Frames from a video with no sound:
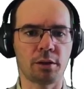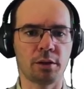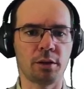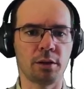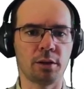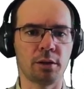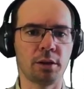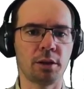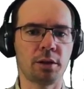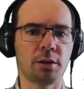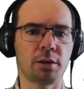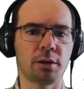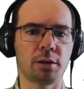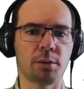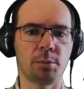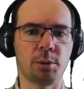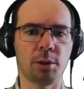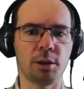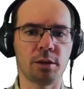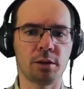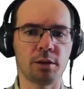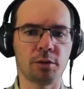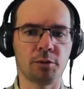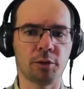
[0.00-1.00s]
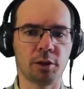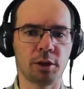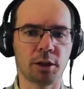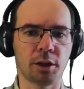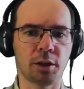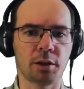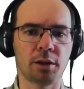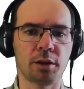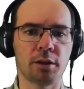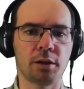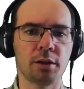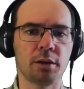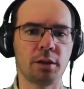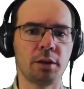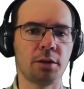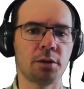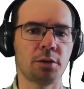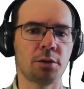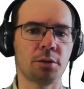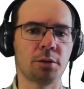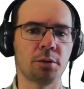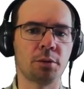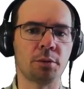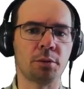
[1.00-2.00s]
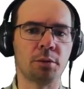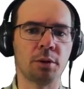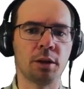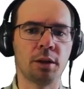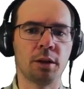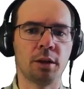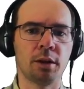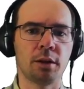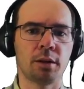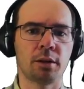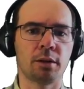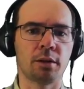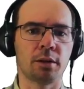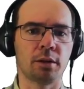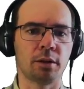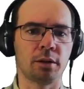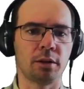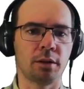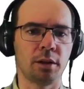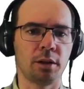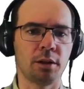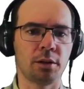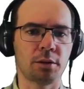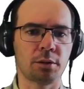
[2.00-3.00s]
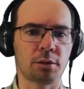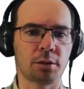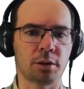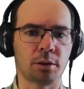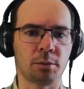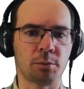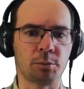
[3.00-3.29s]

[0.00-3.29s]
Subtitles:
the list is being divided into some